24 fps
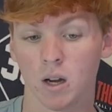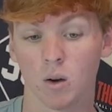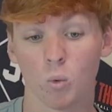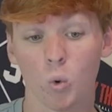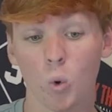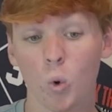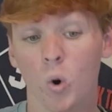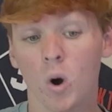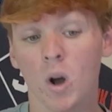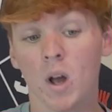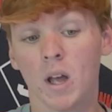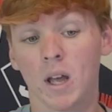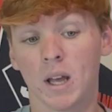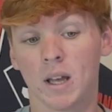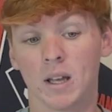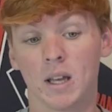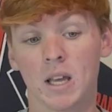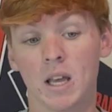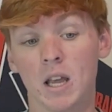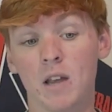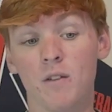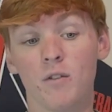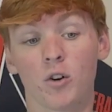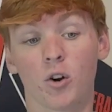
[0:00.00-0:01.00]
Well,
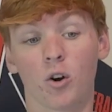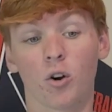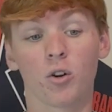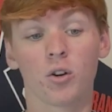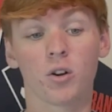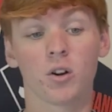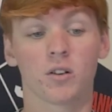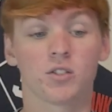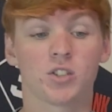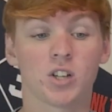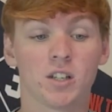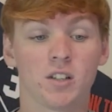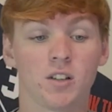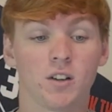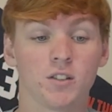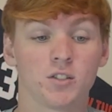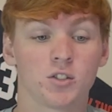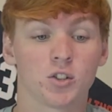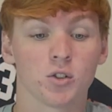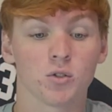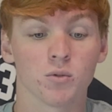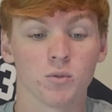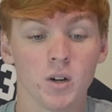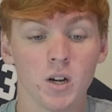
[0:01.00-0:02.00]
and even earlier in Chase
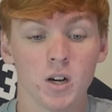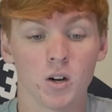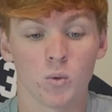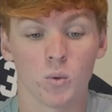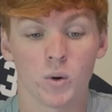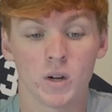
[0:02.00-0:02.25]
Elliott's career,